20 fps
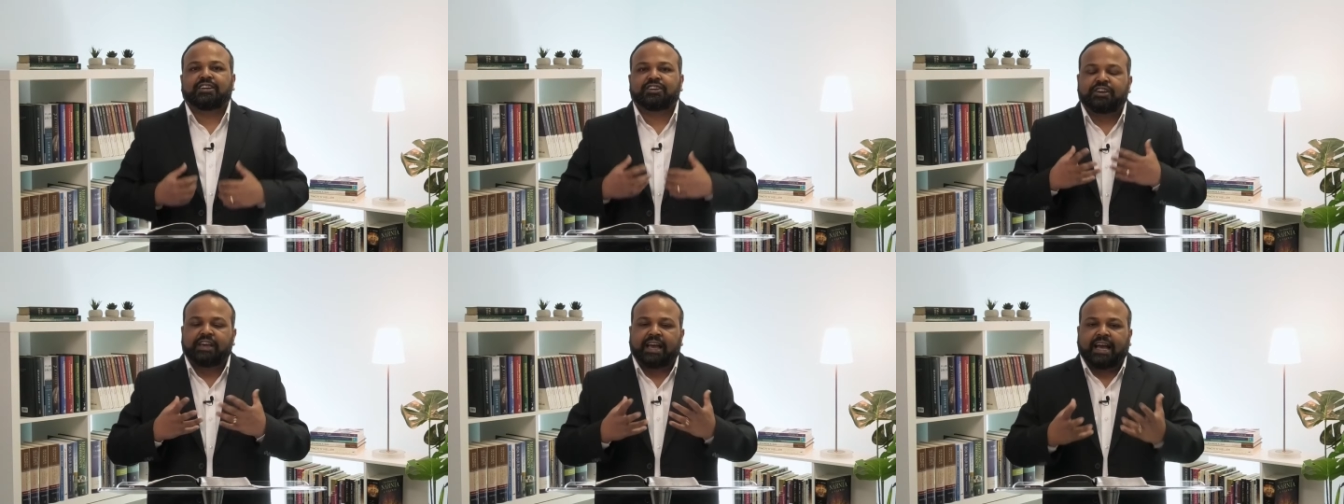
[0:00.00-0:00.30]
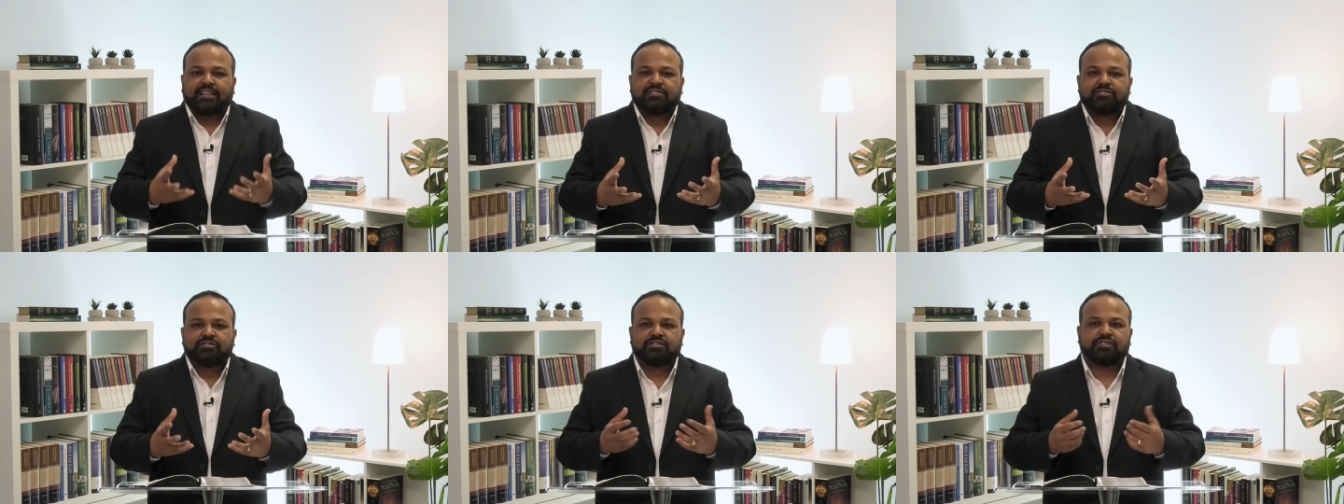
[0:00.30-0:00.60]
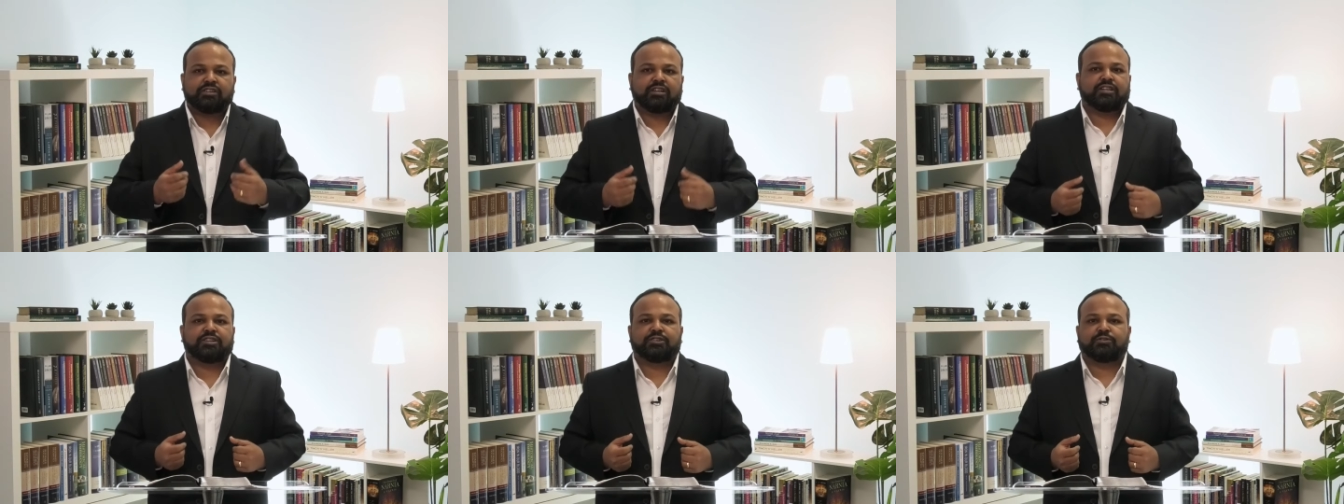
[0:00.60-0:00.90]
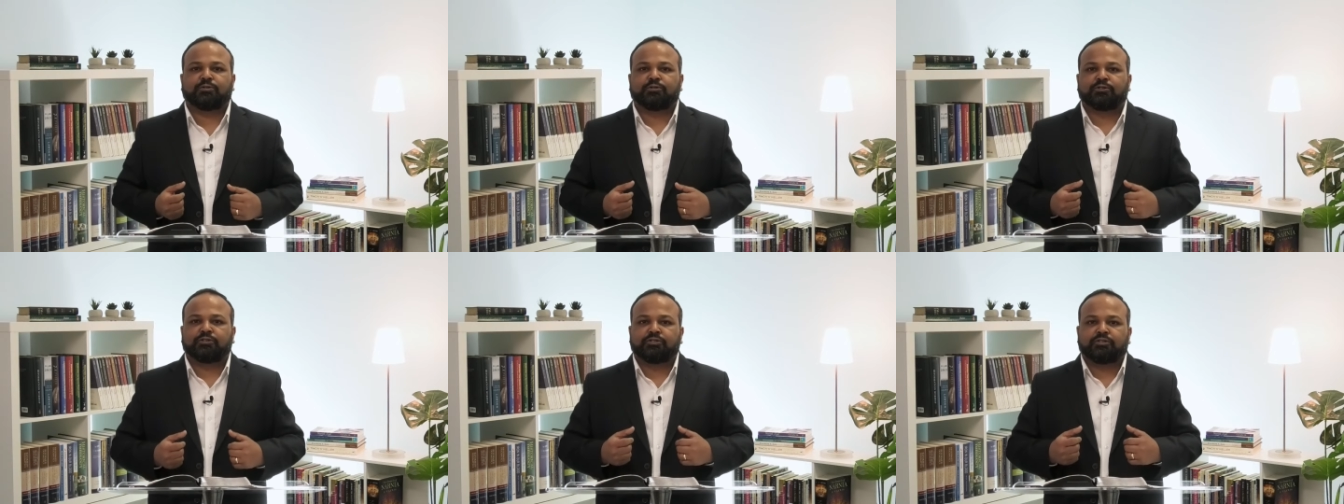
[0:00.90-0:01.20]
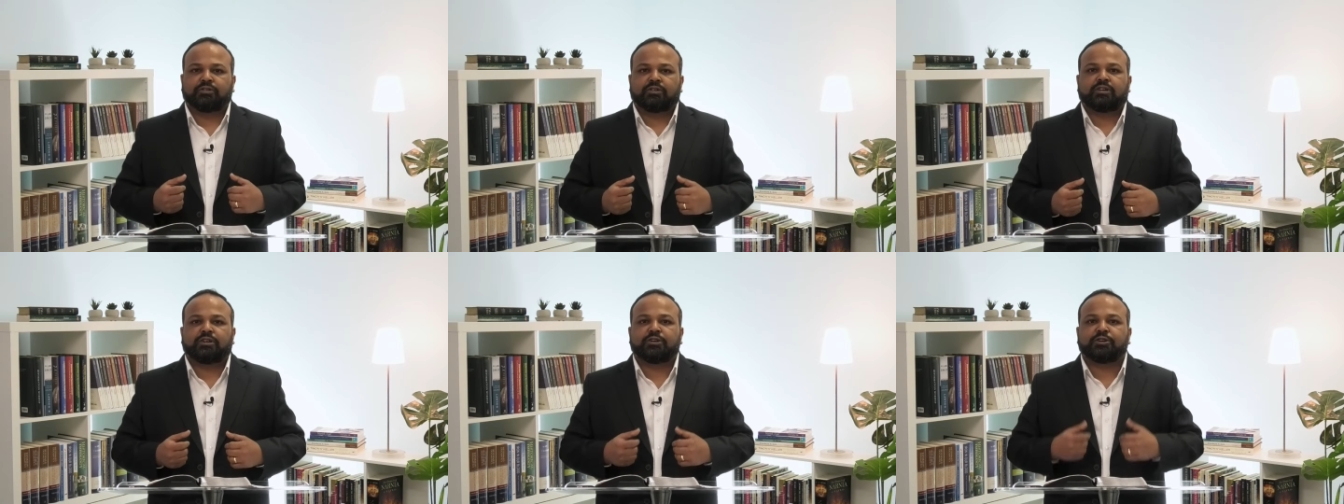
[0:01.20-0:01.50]
cancel it or
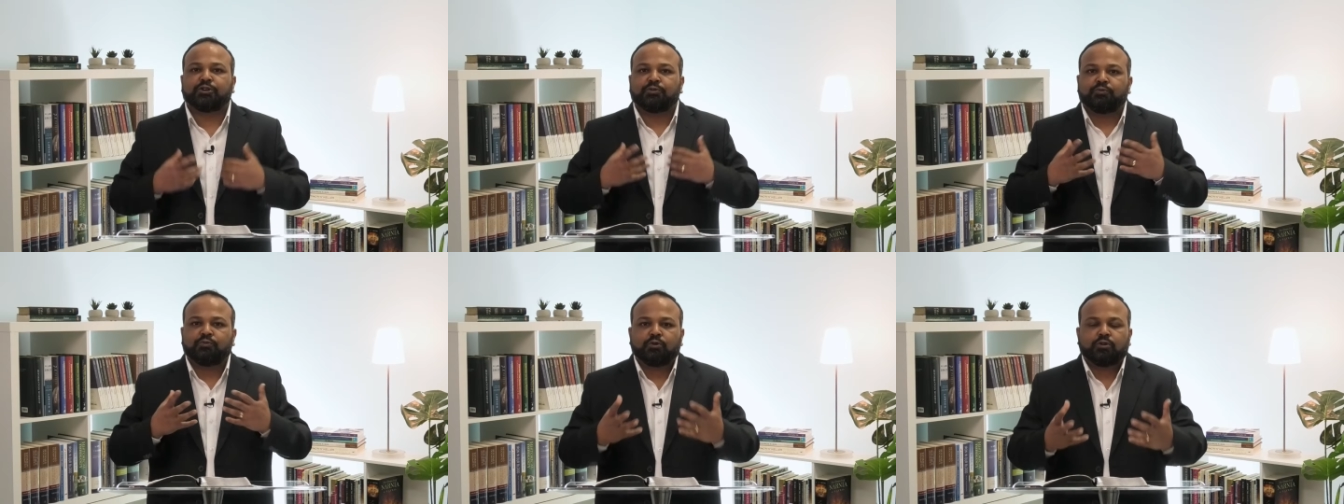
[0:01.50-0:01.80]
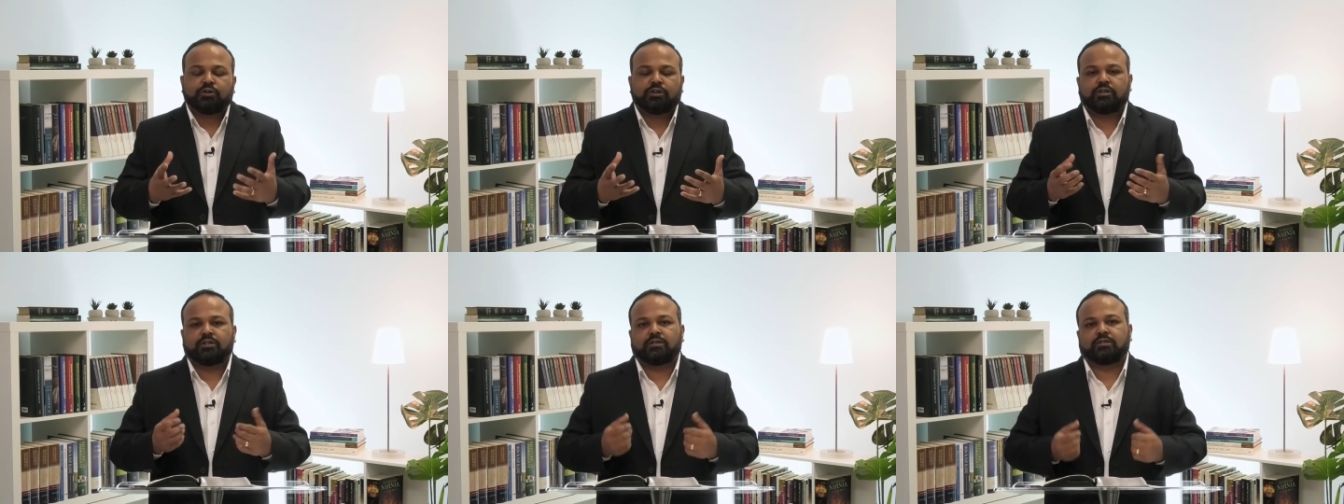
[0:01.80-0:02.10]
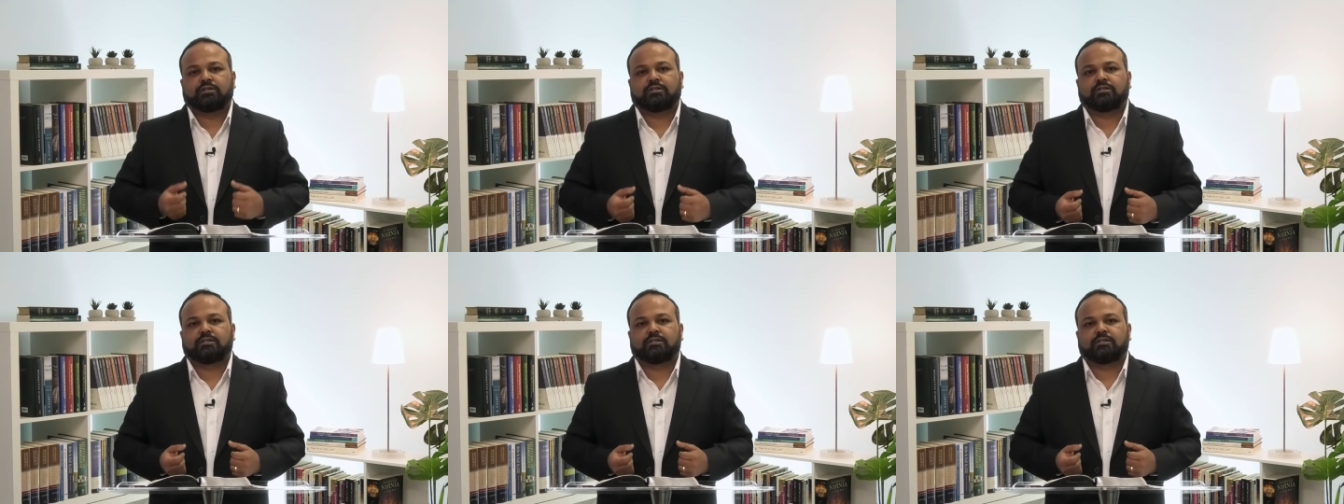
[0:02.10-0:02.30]
revoke it.